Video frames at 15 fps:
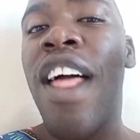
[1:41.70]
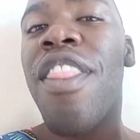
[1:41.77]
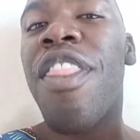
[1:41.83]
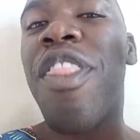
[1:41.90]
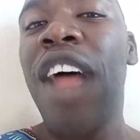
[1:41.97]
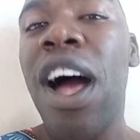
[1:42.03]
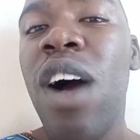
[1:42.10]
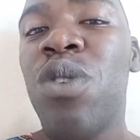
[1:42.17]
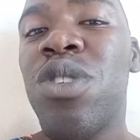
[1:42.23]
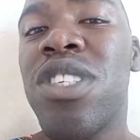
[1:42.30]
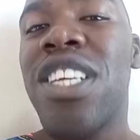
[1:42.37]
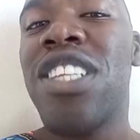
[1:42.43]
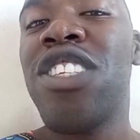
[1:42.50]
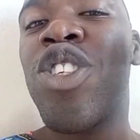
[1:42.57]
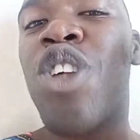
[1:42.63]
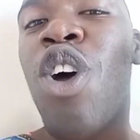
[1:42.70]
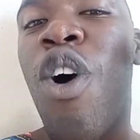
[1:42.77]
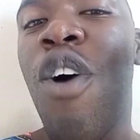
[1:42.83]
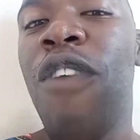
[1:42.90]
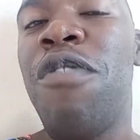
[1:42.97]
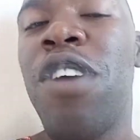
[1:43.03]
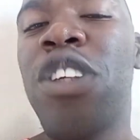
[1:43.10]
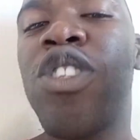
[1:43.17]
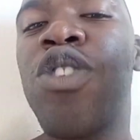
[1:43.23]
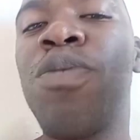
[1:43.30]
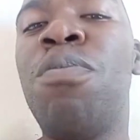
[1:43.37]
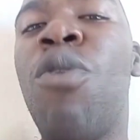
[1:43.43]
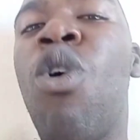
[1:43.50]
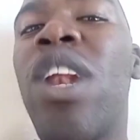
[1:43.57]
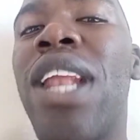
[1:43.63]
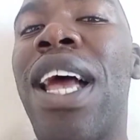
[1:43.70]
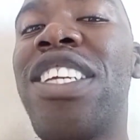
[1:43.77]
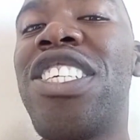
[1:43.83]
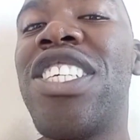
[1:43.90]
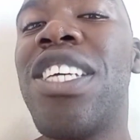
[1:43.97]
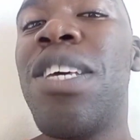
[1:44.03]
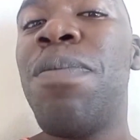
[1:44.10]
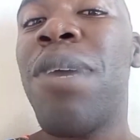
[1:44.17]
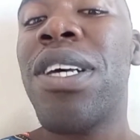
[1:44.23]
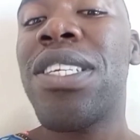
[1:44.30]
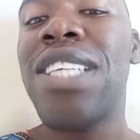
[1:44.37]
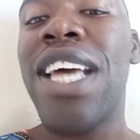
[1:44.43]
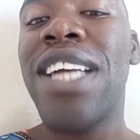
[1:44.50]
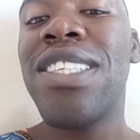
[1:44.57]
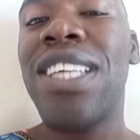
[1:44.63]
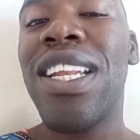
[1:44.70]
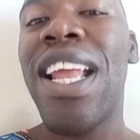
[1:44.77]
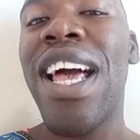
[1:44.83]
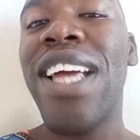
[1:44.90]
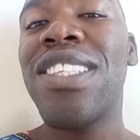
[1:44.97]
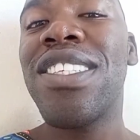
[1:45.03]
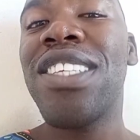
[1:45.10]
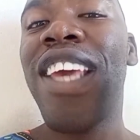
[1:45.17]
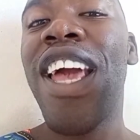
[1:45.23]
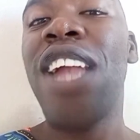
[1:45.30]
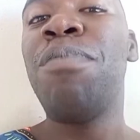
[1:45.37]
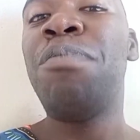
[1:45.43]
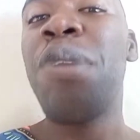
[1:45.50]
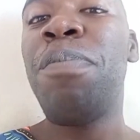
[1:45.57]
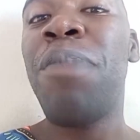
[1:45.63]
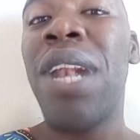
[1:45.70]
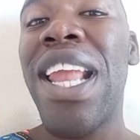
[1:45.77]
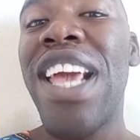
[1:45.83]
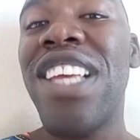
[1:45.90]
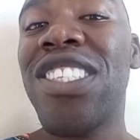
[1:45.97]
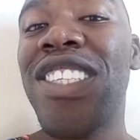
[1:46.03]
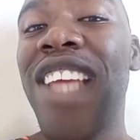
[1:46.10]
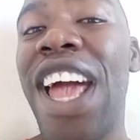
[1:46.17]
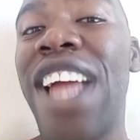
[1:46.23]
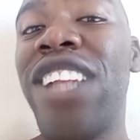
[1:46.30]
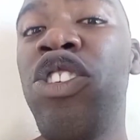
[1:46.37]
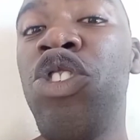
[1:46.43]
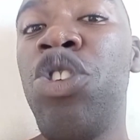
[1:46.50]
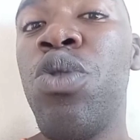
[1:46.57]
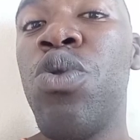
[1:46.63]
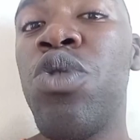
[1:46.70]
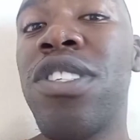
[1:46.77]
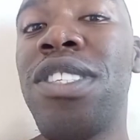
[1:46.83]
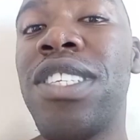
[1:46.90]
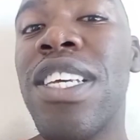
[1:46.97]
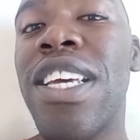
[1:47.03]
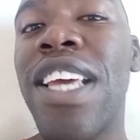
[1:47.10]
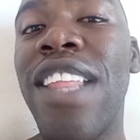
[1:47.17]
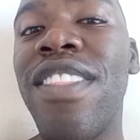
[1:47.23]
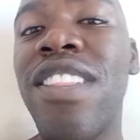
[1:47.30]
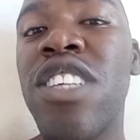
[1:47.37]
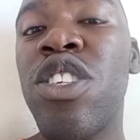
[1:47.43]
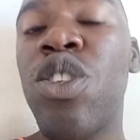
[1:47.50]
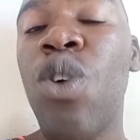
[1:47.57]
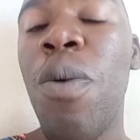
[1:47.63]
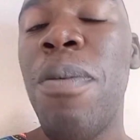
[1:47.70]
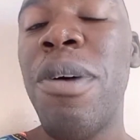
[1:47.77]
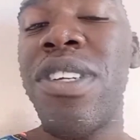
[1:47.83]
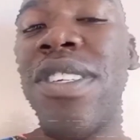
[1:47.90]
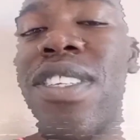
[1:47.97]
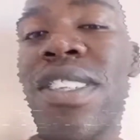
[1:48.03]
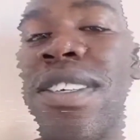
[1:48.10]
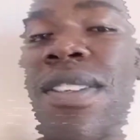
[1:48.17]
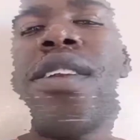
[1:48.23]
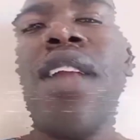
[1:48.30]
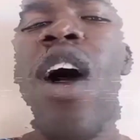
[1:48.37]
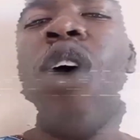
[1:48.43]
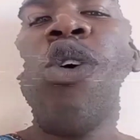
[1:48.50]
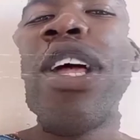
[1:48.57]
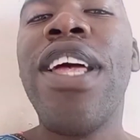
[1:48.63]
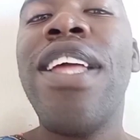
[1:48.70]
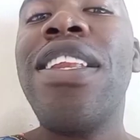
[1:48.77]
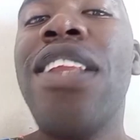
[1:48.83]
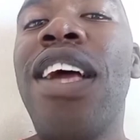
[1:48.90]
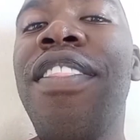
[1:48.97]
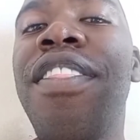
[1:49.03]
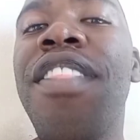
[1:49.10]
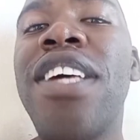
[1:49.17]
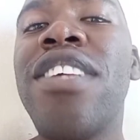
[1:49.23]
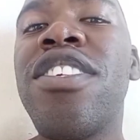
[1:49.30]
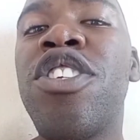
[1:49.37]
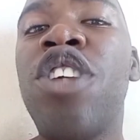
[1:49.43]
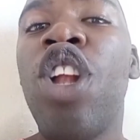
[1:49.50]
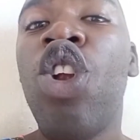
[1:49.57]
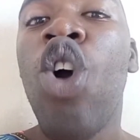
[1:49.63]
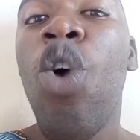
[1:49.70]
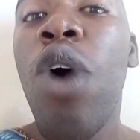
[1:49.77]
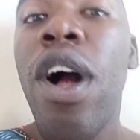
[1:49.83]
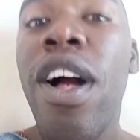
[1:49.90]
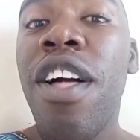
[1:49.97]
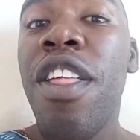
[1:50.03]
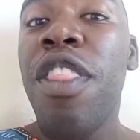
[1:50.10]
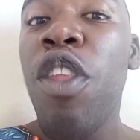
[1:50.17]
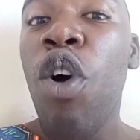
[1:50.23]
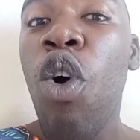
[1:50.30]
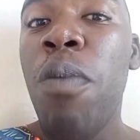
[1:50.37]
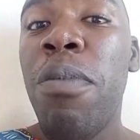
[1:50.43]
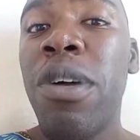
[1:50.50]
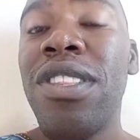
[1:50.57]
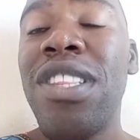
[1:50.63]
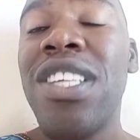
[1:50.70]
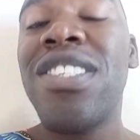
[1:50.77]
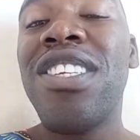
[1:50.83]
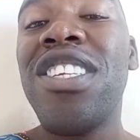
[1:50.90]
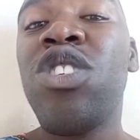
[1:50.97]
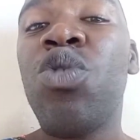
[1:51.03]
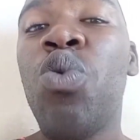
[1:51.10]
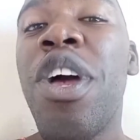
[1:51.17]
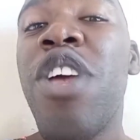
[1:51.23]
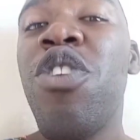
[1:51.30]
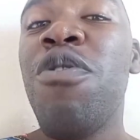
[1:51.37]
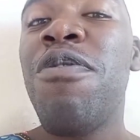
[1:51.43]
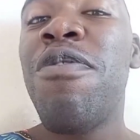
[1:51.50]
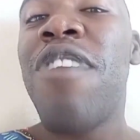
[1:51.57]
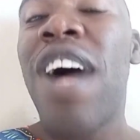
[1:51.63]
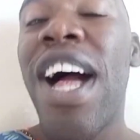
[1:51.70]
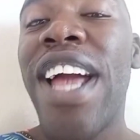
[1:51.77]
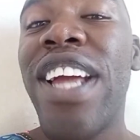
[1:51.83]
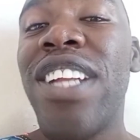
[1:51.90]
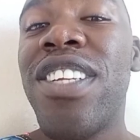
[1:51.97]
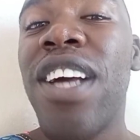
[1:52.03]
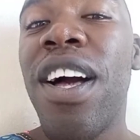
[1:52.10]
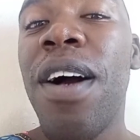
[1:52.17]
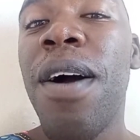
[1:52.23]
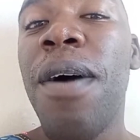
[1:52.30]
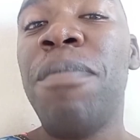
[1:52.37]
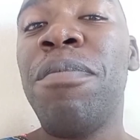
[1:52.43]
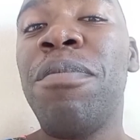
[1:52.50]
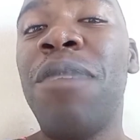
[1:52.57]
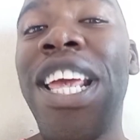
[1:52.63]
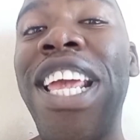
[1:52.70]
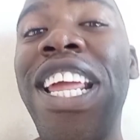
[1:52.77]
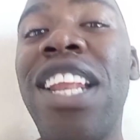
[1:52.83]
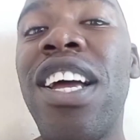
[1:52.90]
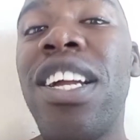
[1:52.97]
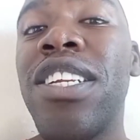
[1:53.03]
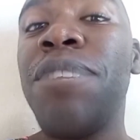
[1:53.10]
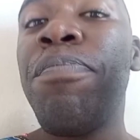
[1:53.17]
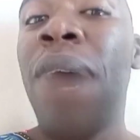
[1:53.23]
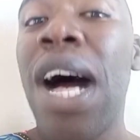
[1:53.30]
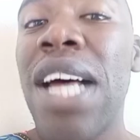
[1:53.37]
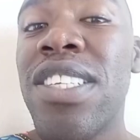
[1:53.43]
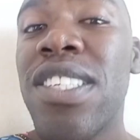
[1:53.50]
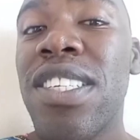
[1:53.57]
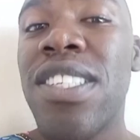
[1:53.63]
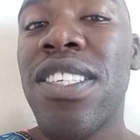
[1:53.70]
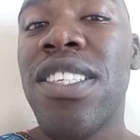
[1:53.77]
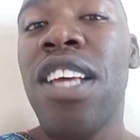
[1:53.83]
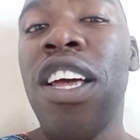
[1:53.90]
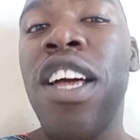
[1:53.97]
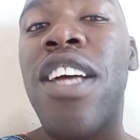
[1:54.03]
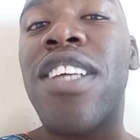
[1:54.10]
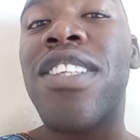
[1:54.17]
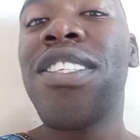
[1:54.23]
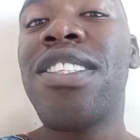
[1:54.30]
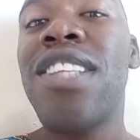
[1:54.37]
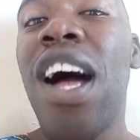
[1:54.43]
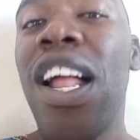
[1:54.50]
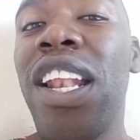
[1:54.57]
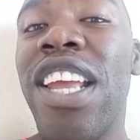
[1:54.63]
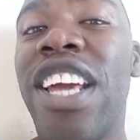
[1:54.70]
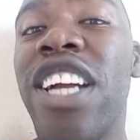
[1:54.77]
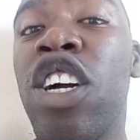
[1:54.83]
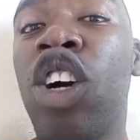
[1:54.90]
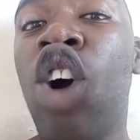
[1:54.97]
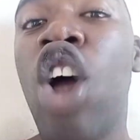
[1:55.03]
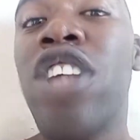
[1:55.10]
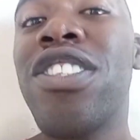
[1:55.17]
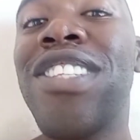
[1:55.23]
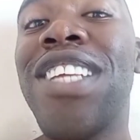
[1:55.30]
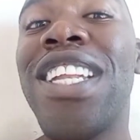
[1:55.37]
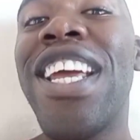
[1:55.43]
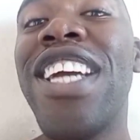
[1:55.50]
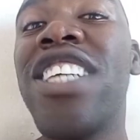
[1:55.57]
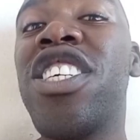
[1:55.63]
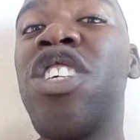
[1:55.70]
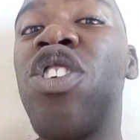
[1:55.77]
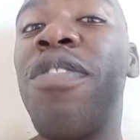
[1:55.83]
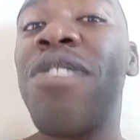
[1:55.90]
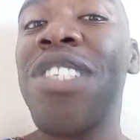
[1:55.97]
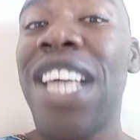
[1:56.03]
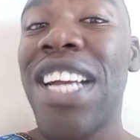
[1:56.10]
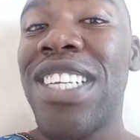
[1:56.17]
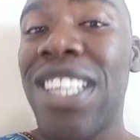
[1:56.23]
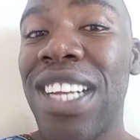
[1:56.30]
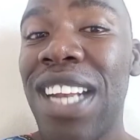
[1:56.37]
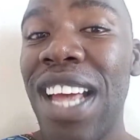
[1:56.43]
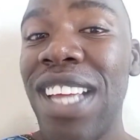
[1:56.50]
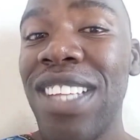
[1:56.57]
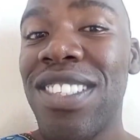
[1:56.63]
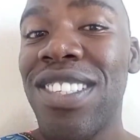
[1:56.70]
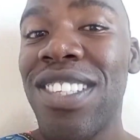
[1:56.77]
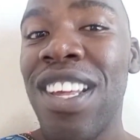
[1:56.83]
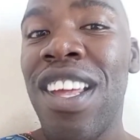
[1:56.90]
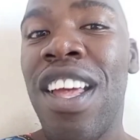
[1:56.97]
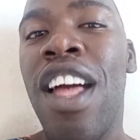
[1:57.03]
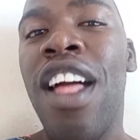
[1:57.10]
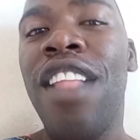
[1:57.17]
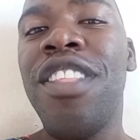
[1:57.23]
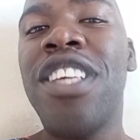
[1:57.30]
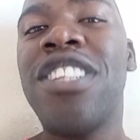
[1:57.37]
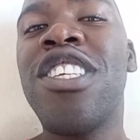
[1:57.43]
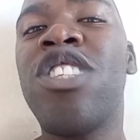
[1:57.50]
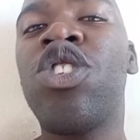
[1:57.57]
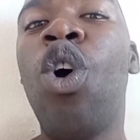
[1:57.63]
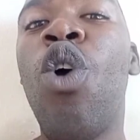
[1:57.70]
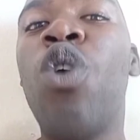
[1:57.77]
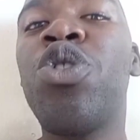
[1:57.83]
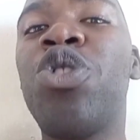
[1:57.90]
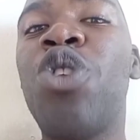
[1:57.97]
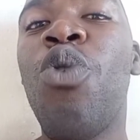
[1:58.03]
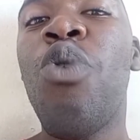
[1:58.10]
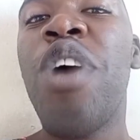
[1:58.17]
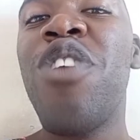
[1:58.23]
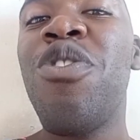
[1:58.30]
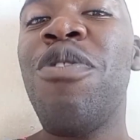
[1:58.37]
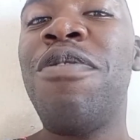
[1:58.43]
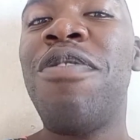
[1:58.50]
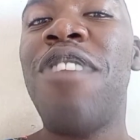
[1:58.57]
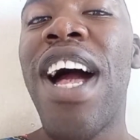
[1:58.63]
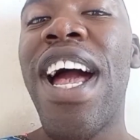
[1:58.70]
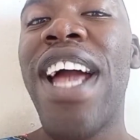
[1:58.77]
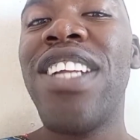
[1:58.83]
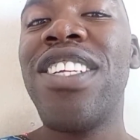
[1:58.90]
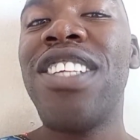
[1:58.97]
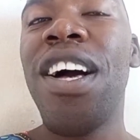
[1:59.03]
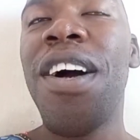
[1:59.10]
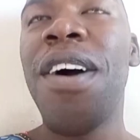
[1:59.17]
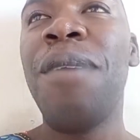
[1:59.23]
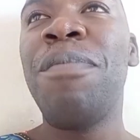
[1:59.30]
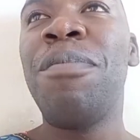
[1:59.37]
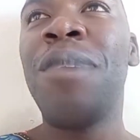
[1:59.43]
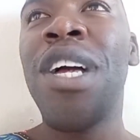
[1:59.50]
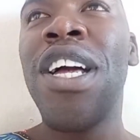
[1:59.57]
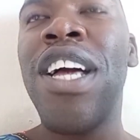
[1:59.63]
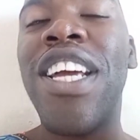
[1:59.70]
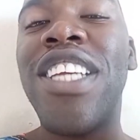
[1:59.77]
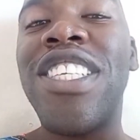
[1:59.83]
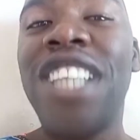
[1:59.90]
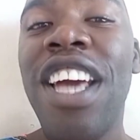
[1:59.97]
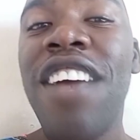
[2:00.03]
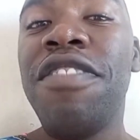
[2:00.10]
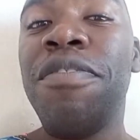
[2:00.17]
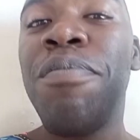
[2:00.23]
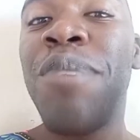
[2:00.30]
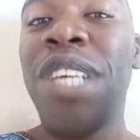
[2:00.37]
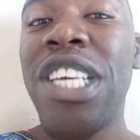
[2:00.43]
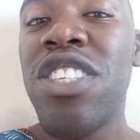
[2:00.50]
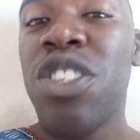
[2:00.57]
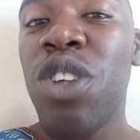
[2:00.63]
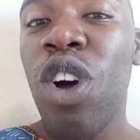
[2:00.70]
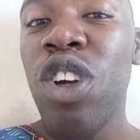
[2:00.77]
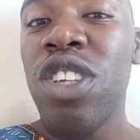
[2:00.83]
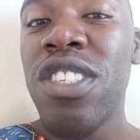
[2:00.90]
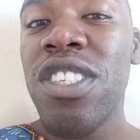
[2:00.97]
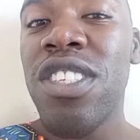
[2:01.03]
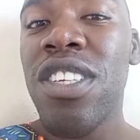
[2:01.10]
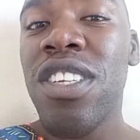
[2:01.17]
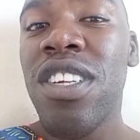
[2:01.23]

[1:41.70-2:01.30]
thousands of smaller, cheaper satellites can be placed and used in this orbit. Now, in this lower Earth orbit, this is where you find Elon Musk's Starlink constellation of satellites. This is also where you find Jeff Bezos'